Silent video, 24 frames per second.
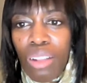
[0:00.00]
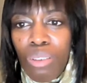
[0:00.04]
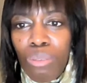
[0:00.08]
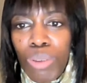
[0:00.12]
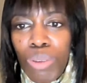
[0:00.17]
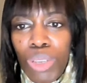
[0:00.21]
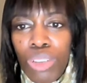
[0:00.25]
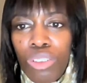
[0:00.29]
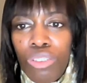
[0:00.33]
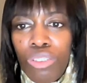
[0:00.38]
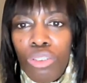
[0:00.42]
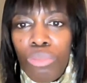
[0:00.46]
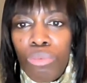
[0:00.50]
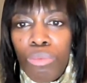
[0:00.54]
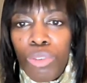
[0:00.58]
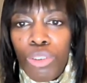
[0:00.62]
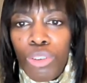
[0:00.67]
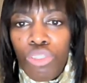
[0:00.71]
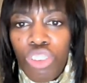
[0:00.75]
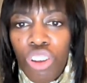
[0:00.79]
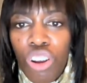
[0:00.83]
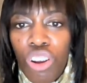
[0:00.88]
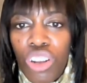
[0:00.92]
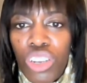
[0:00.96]
and we can do
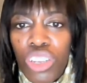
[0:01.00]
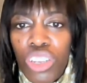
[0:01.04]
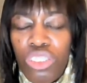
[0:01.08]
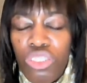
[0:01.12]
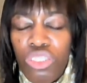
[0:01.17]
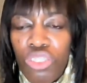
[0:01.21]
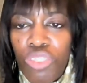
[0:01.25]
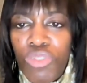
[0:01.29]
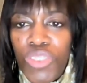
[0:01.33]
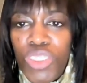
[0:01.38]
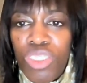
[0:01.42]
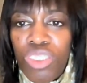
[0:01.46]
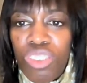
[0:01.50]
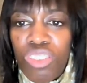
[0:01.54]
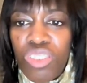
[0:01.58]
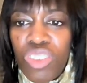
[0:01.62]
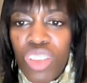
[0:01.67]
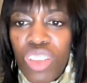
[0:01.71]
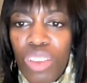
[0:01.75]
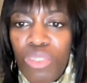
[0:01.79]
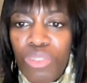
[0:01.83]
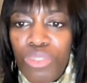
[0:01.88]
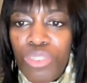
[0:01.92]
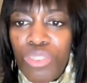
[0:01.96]
more target-driven
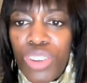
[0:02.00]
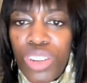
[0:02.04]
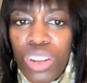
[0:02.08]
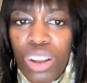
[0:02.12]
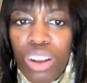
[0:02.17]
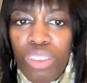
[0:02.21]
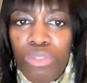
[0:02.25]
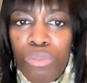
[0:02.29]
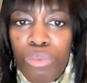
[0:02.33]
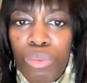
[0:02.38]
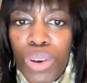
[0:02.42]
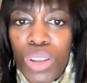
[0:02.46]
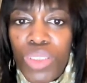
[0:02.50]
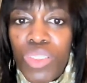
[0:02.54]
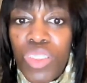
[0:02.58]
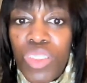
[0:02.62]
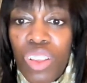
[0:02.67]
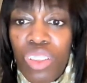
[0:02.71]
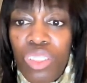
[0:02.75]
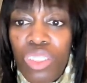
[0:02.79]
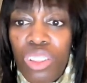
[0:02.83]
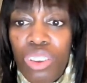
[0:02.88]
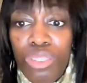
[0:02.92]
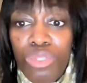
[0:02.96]
discovery of
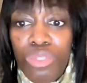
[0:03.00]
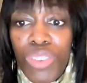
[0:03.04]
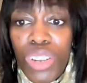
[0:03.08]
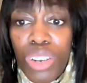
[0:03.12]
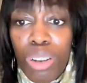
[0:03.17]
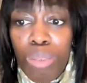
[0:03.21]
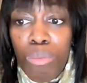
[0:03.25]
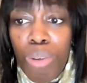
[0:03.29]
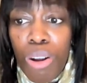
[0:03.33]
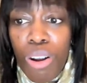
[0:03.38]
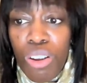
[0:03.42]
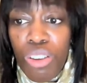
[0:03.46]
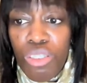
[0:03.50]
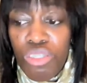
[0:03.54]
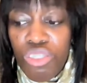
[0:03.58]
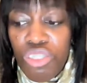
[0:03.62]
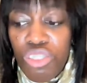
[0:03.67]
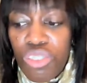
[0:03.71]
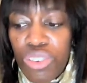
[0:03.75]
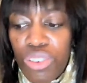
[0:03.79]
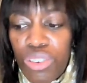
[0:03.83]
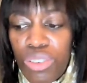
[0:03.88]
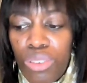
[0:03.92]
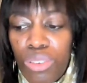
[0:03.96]
what's in their venom
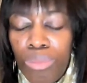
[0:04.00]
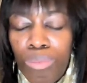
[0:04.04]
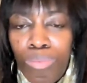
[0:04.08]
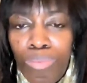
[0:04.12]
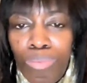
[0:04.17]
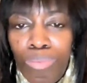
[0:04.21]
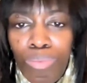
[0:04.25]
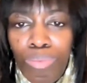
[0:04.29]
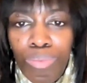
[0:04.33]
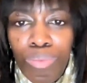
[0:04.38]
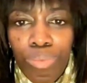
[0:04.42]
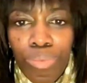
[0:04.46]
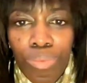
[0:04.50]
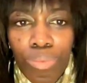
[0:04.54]
arsenal.